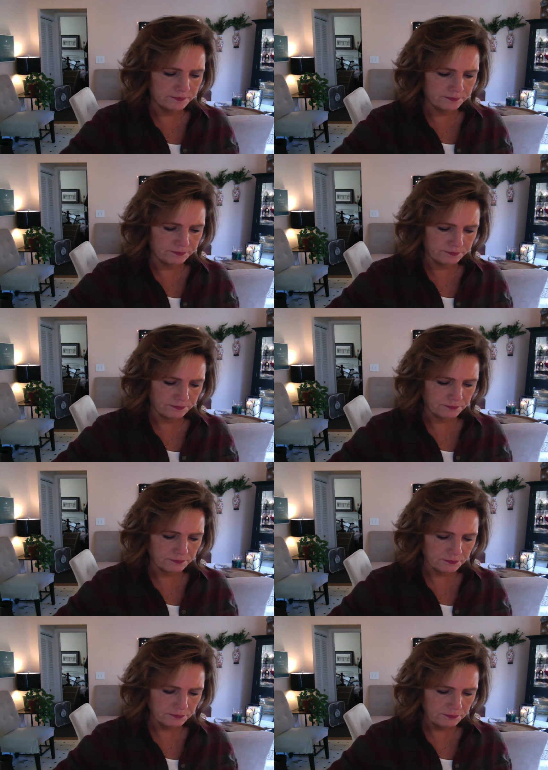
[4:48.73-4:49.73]

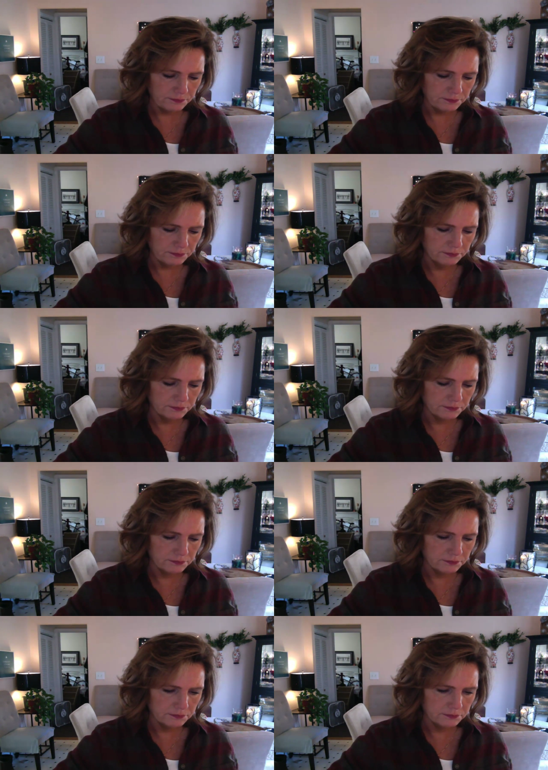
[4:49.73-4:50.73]

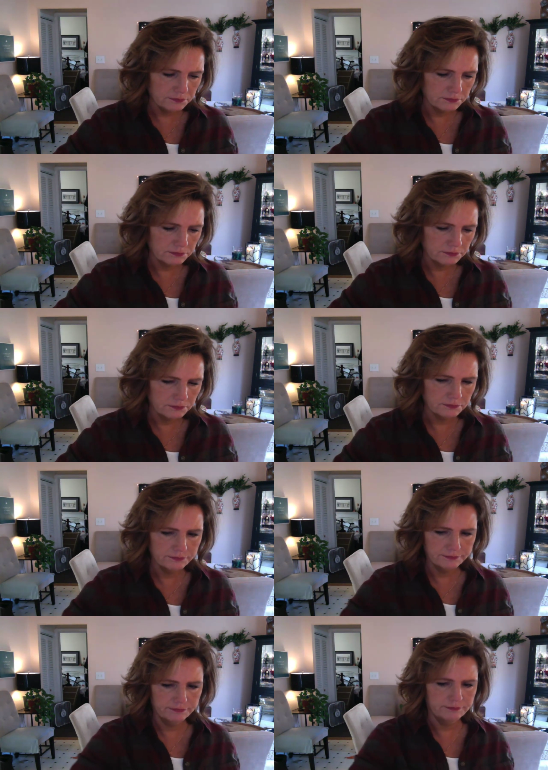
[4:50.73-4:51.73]

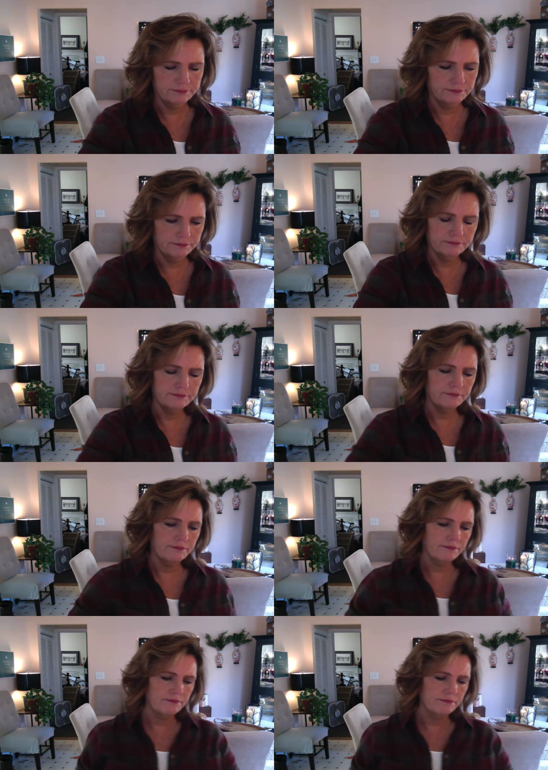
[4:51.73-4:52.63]
Nothing is said.